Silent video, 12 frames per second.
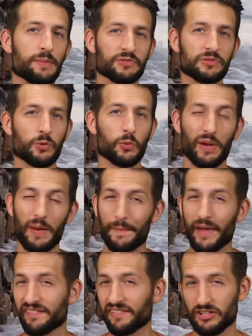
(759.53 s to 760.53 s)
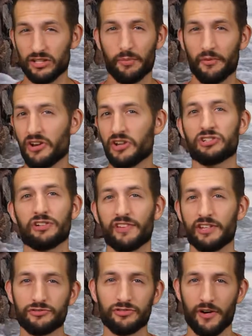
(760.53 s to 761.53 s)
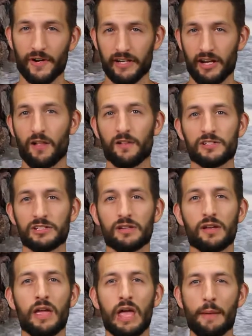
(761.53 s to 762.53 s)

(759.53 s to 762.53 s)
episode would impact the interpretation of history and archaeology,